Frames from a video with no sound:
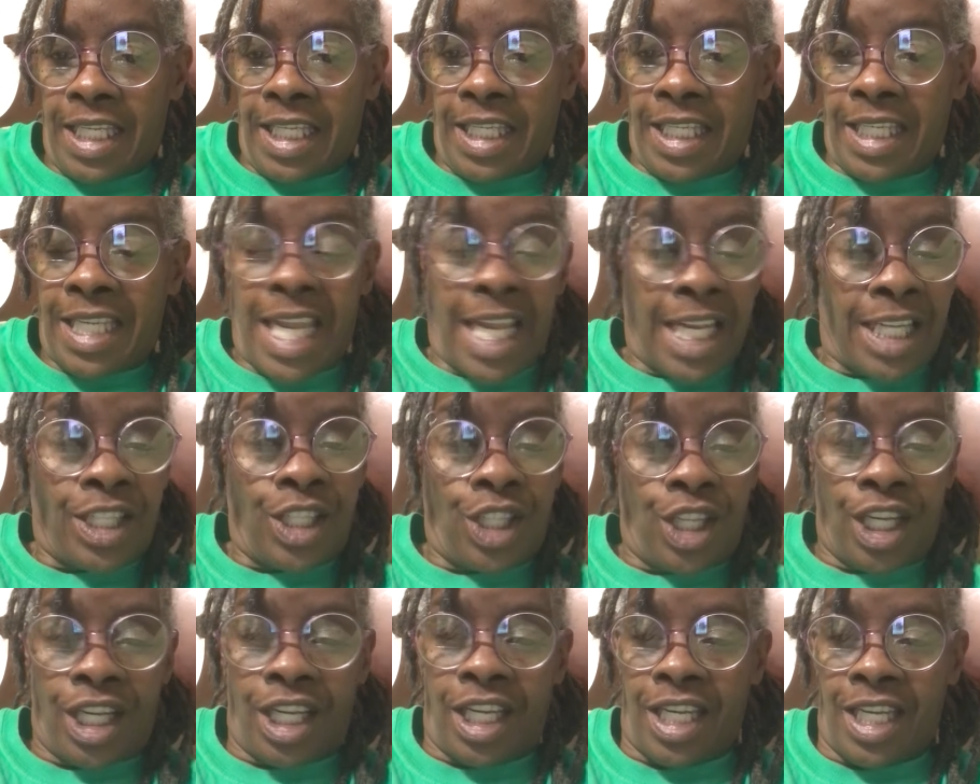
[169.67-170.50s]
that
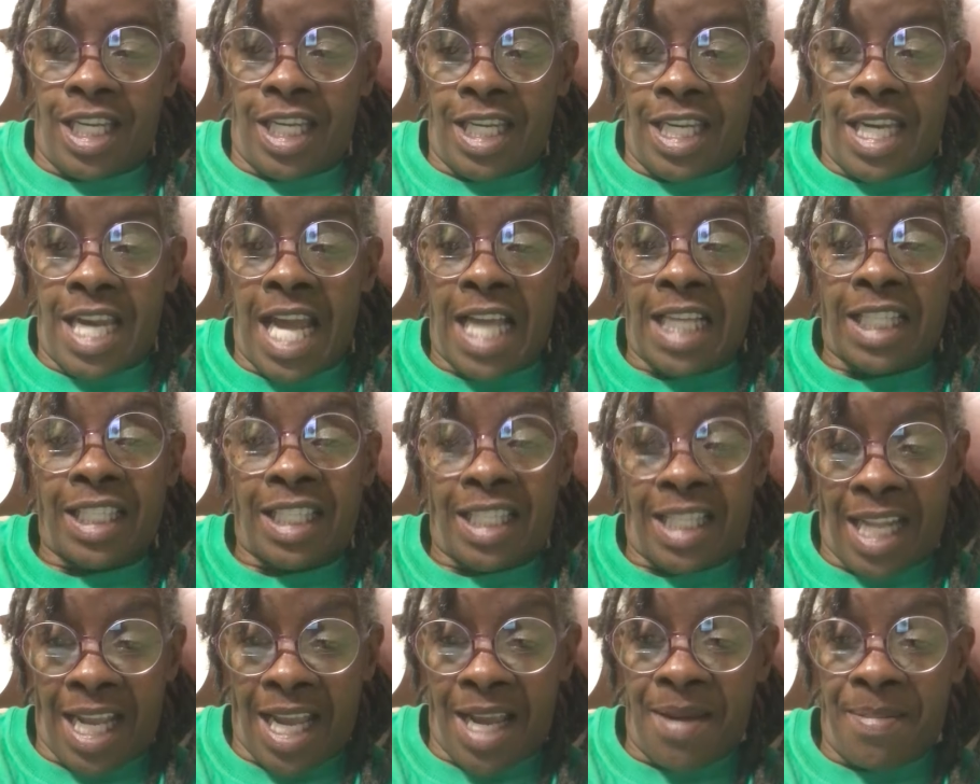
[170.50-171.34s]
chicken did not
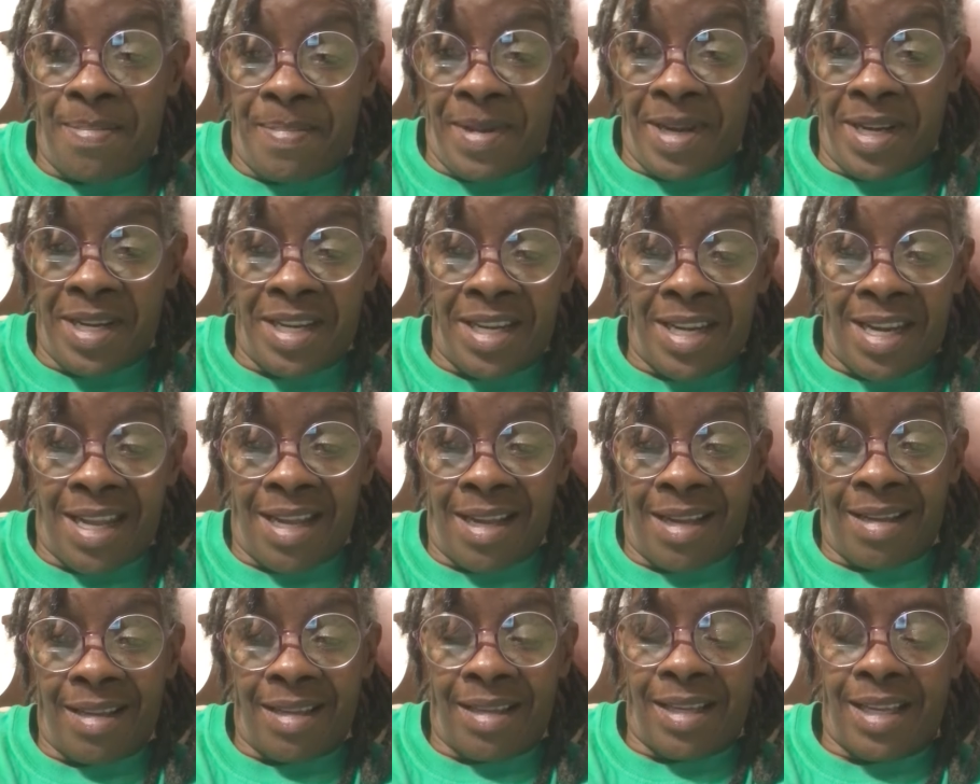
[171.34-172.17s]
stay up under there.
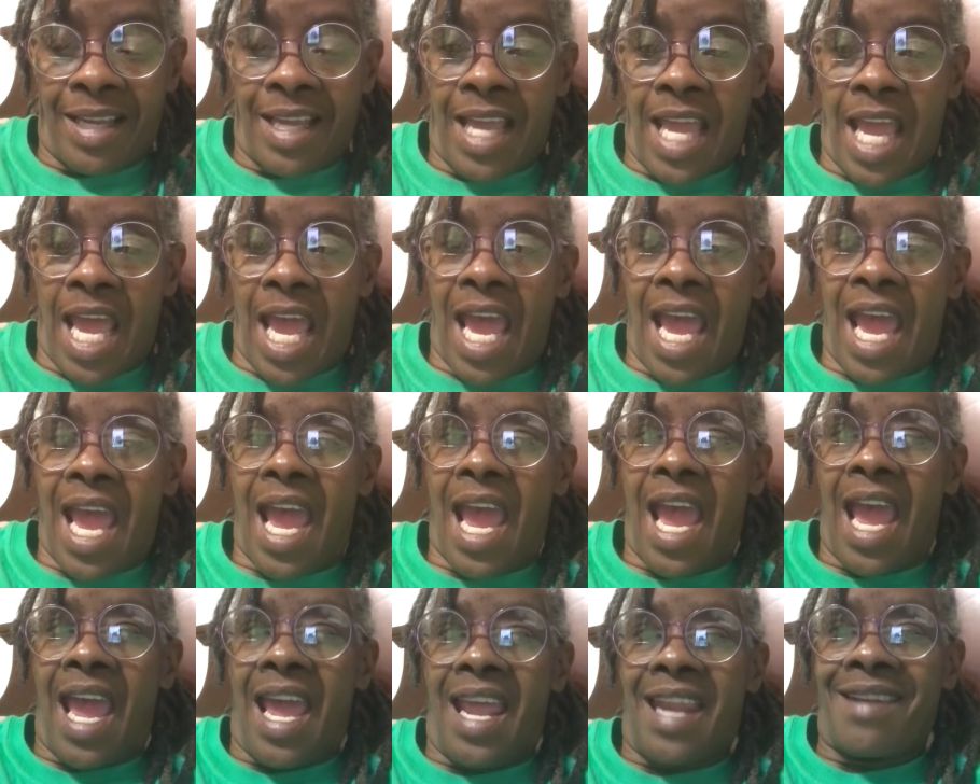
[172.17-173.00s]

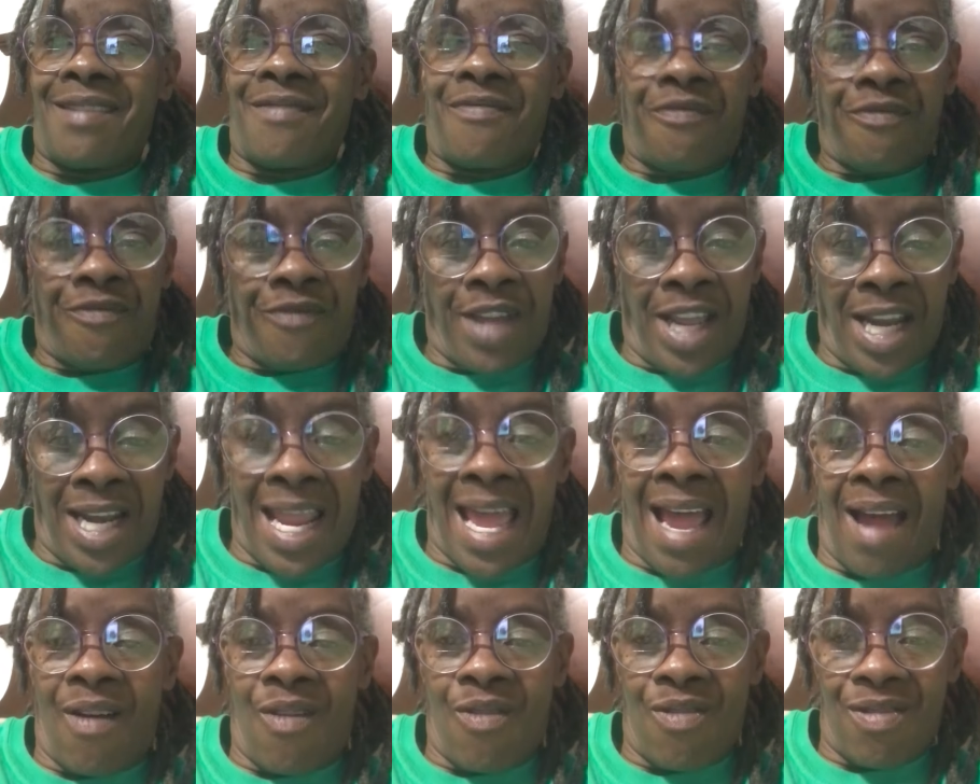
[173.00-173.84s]
And it fell
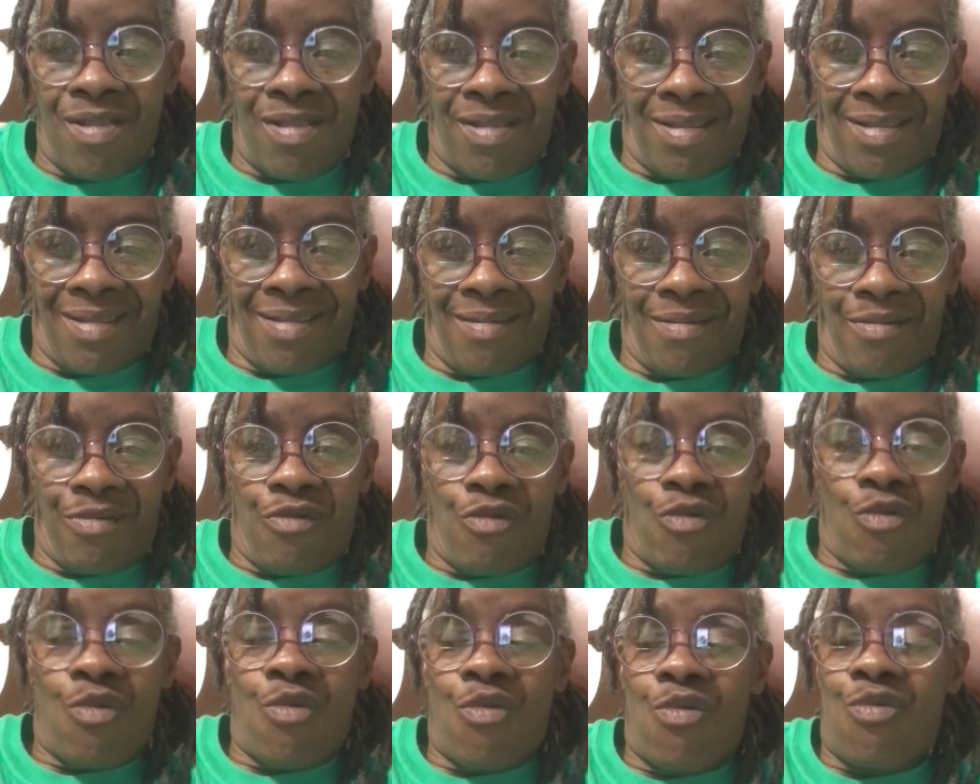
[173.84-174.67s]
out
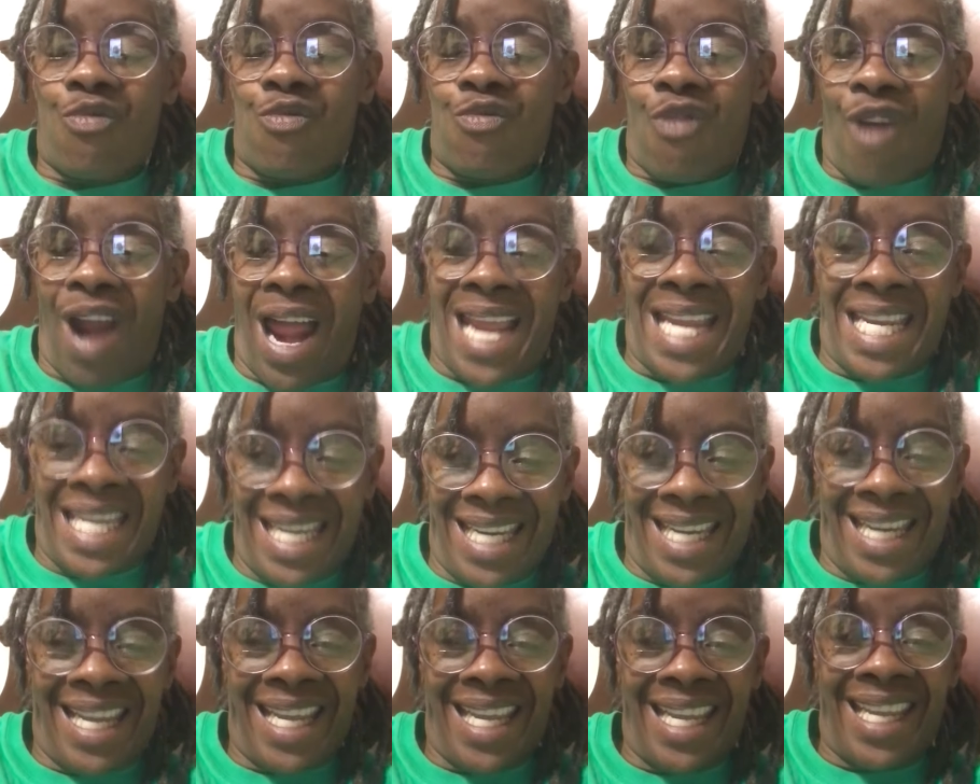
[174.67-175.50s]
right
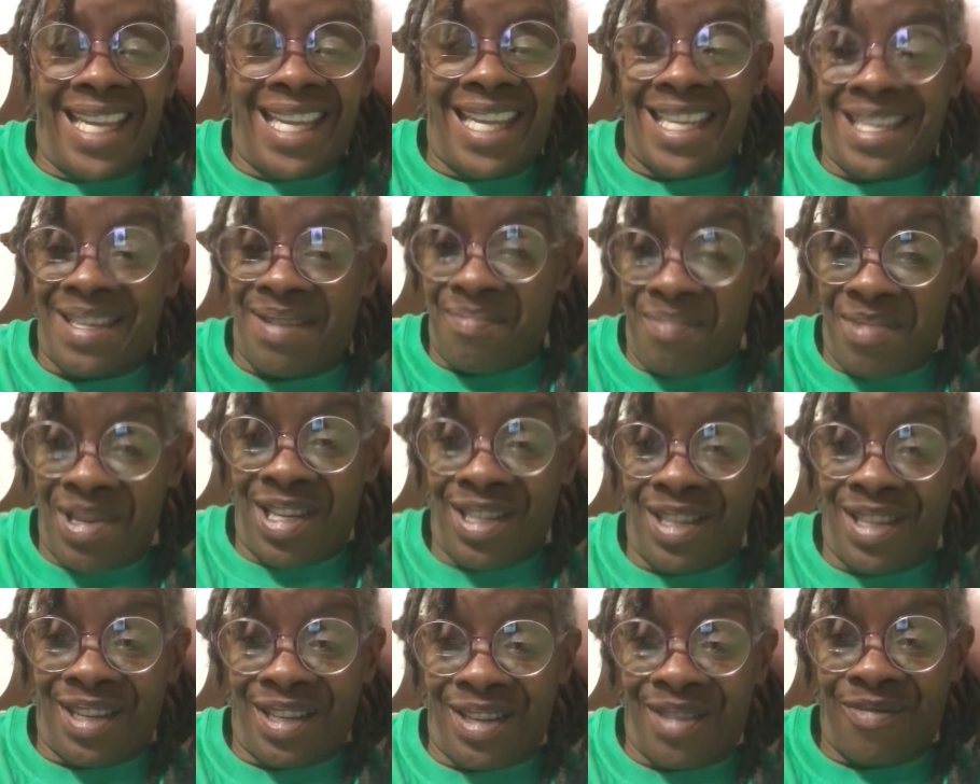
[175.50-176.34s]
in the
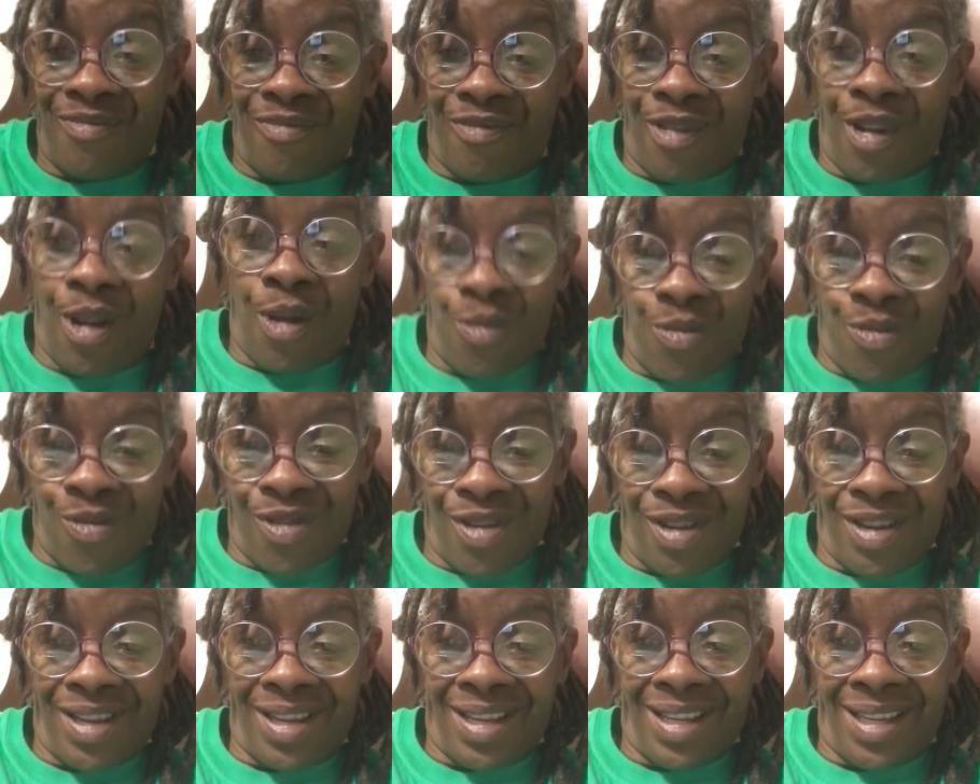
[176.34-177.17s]
middle of the floor.
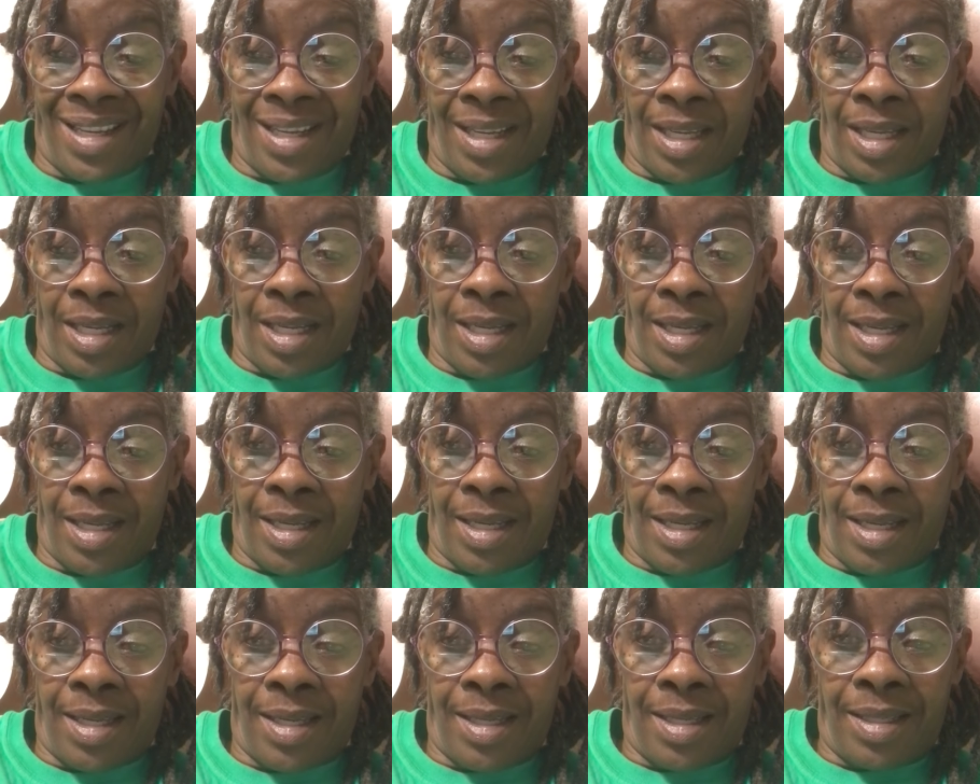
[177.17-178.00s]

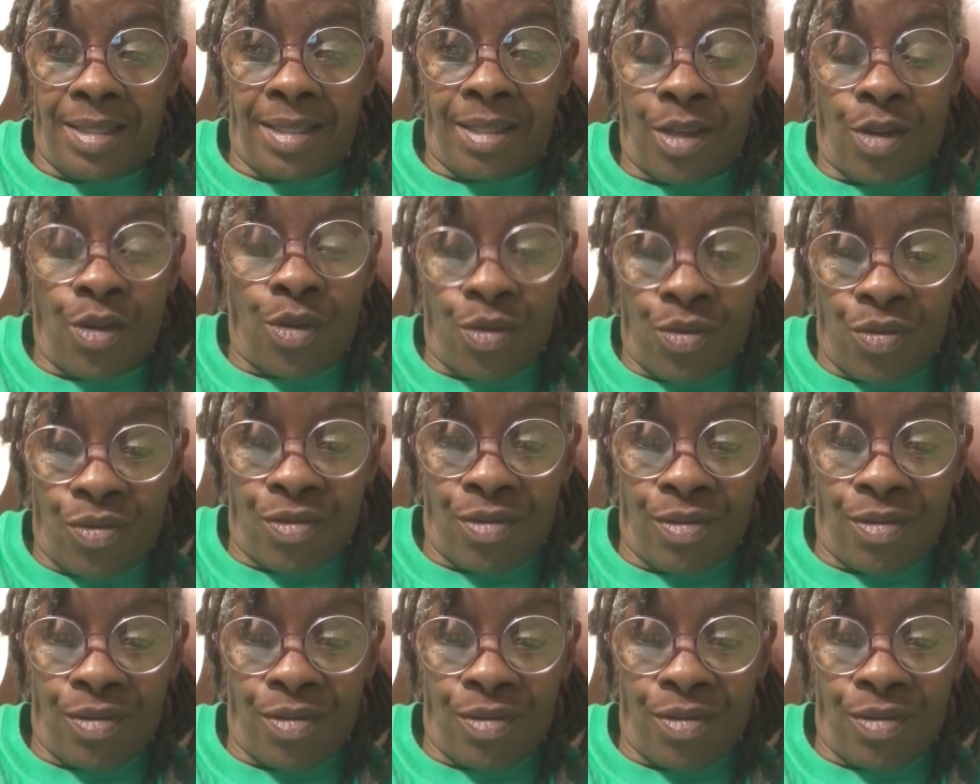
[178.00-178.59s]
You.